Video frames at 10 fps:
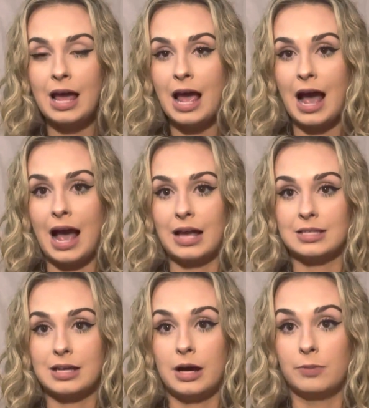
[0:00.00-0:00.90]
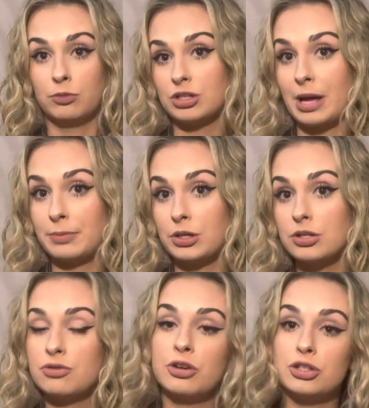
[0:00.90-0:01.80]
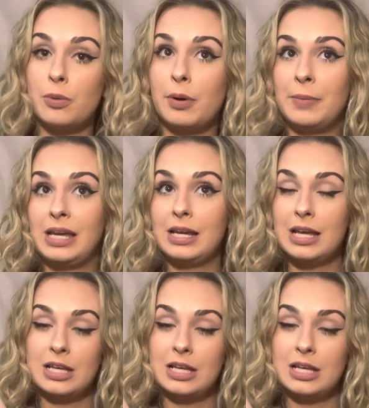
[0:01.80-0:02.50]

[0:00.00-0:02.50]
has receptors for dopamine,